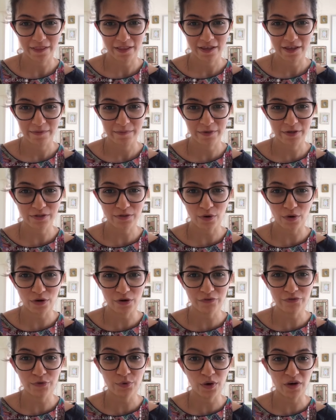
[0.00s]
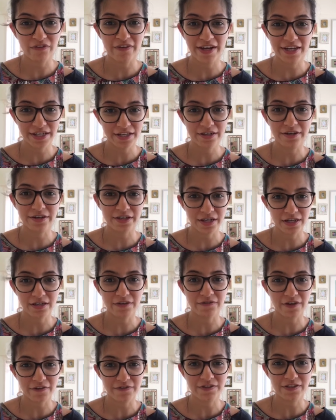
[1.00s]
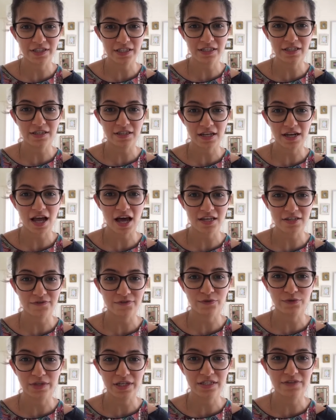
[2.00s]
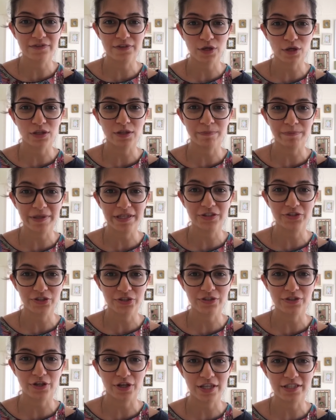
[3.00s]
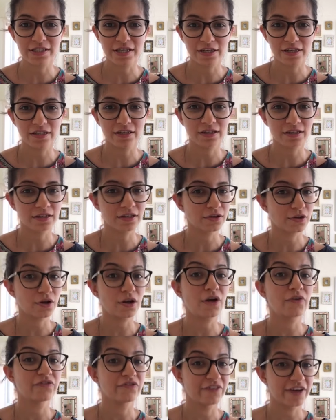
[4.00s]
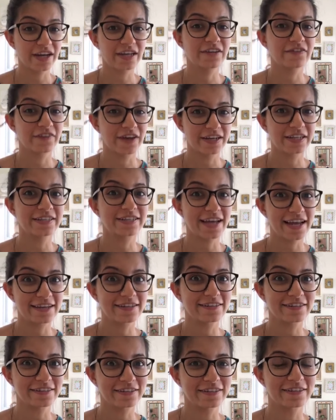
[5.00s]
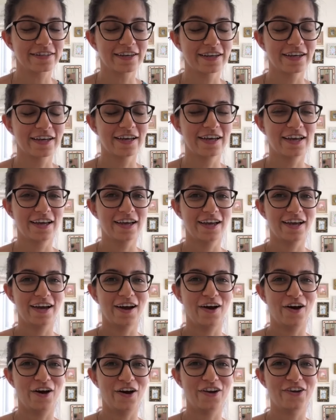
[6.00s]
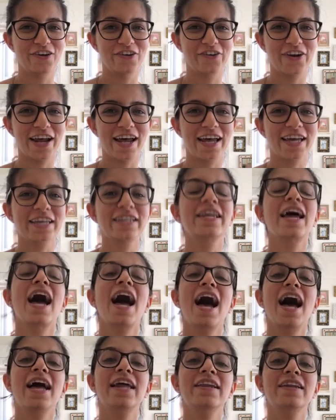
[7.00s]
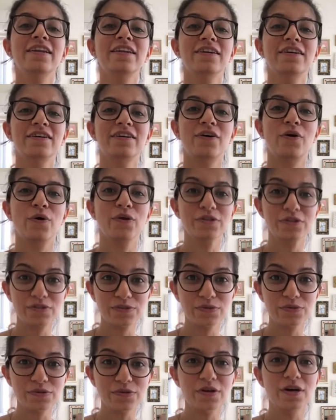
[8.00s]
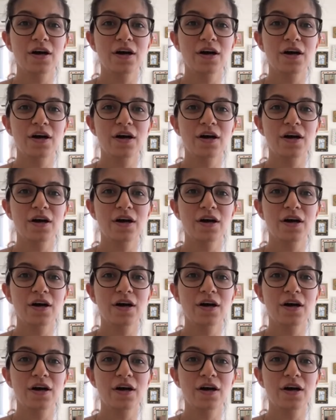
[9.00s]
Because all of you are very creative, I've seen in the last few days with all the pictures y'all are sending in, that y'all are very, very talented. Alright, and also,